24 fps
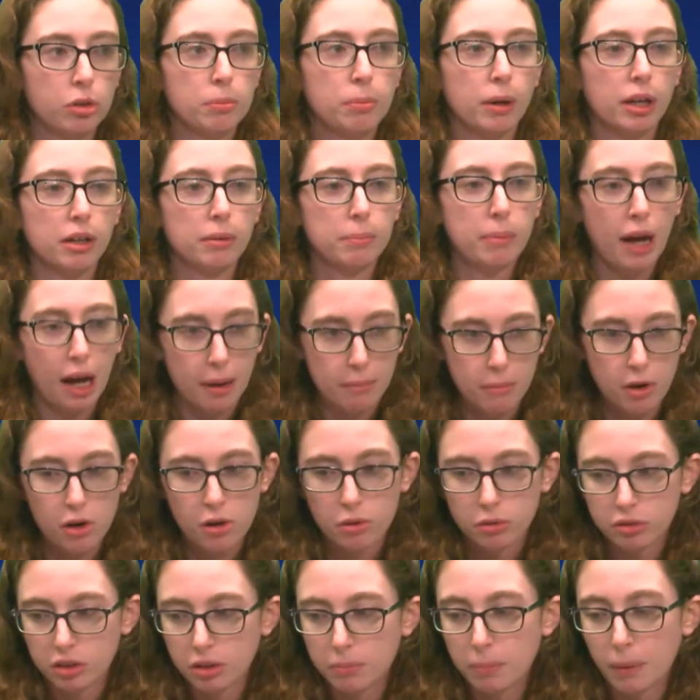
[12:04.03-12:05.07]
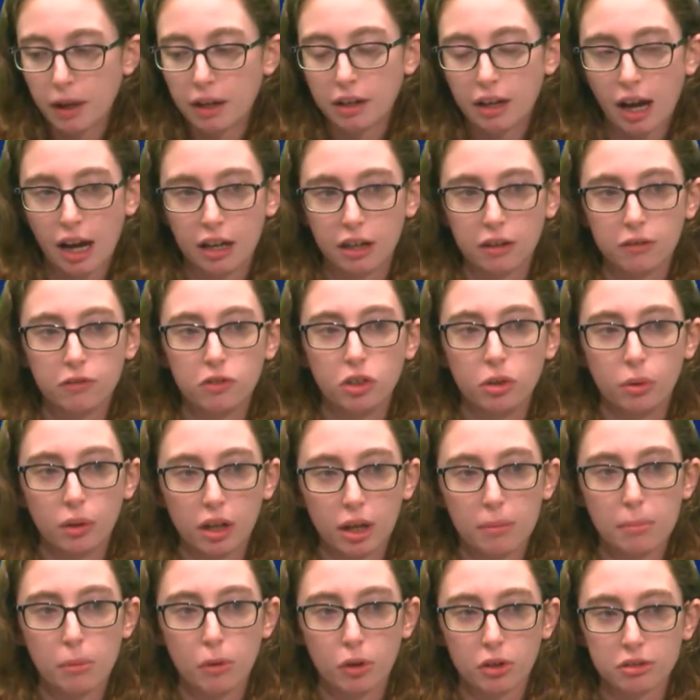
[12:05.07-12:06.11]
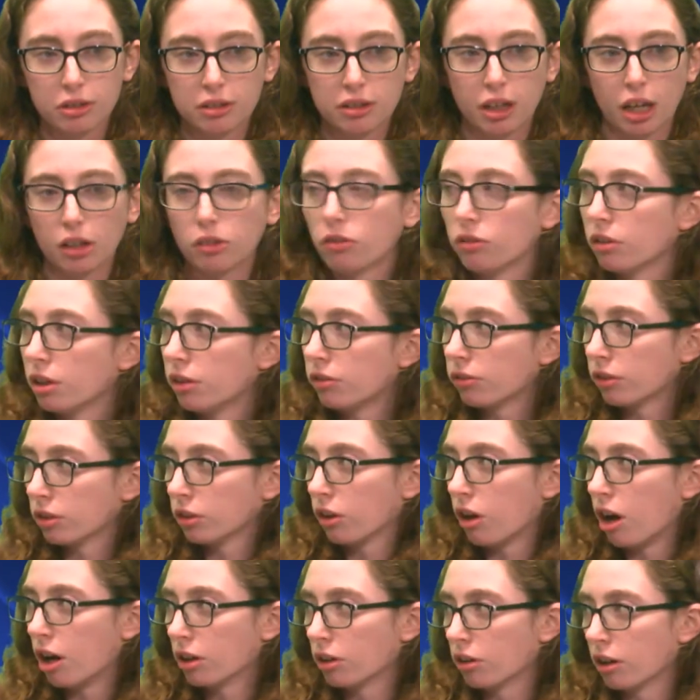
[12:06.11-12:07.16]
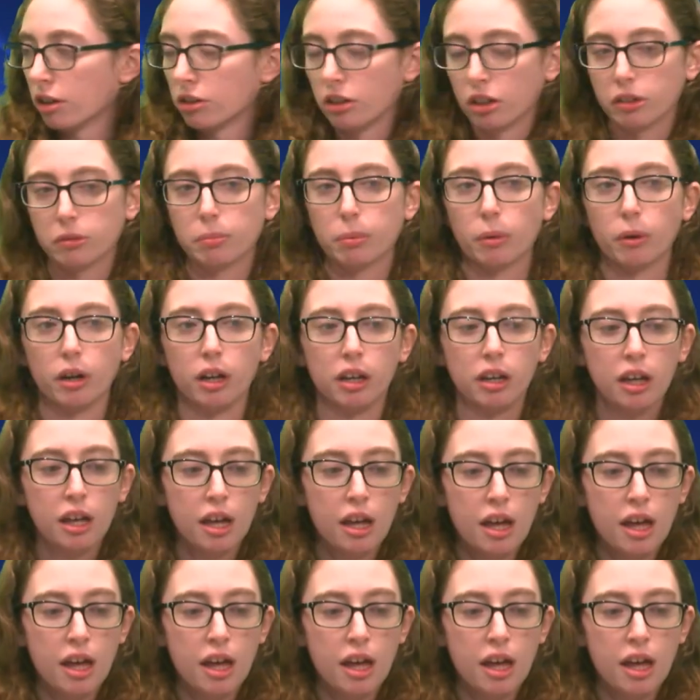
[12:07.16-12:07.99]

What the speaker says: but Pat Mahomes has been kind of doing it more successfully for longer at this point.